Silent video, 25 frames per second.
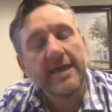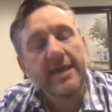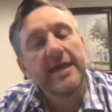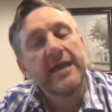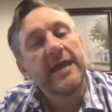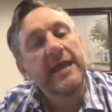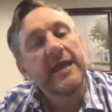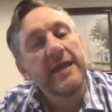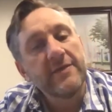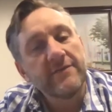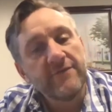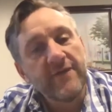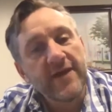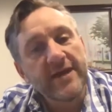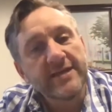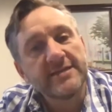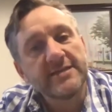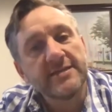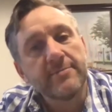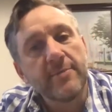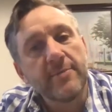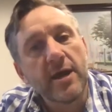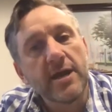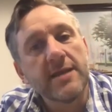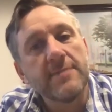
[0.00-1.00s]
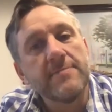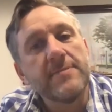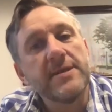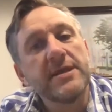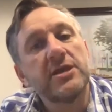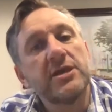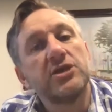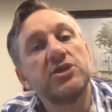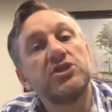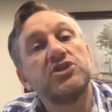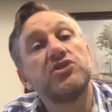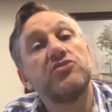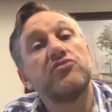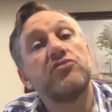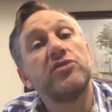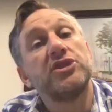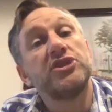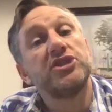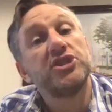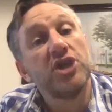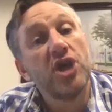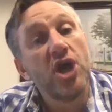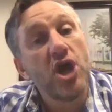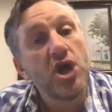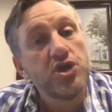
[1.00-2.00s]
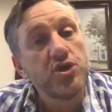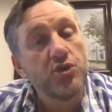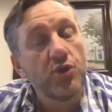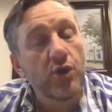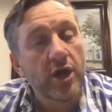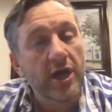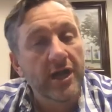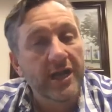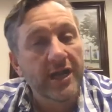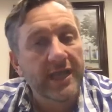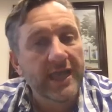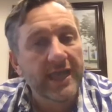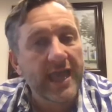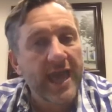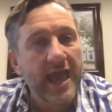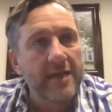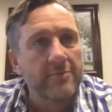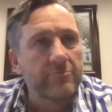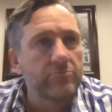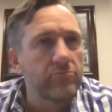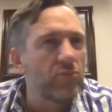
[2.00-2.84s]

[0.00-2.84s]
Invest the money because the return you're going to get,